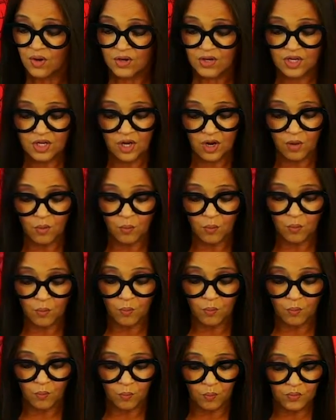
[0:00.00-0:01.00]
you know,
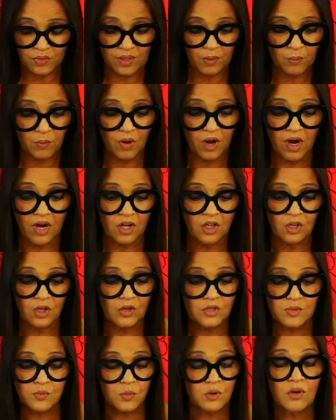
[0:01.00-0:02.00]
that were on
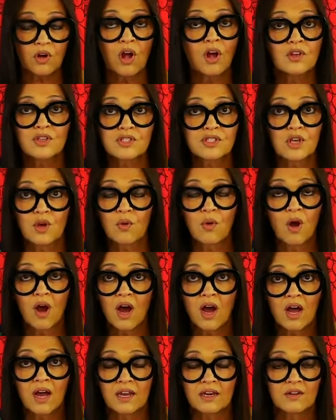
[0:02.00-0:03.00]
clothes weren't also
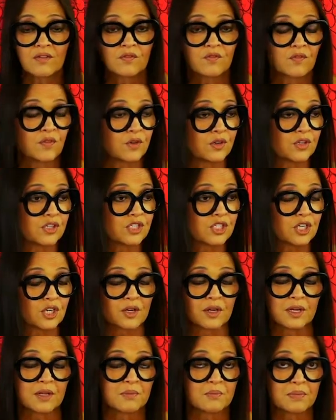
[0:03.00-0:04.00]
on
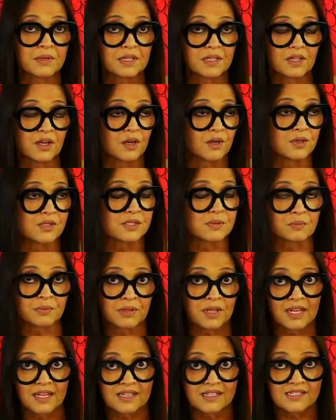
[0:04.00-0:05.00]
furniture and pillows and
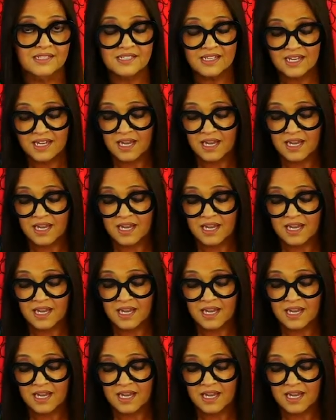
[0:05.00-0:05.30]
plates.